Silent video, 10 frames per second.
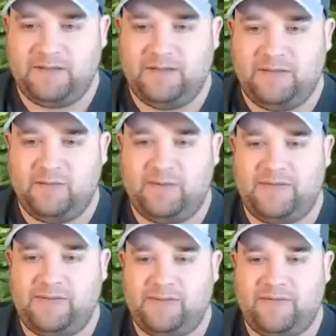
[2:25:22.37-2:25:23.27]
What
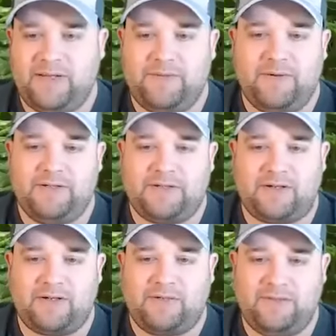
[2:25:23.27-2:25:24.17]
is your favorite
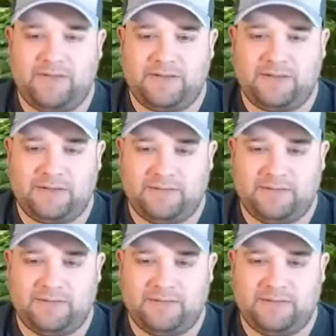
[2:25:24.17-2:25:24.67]
shark fish?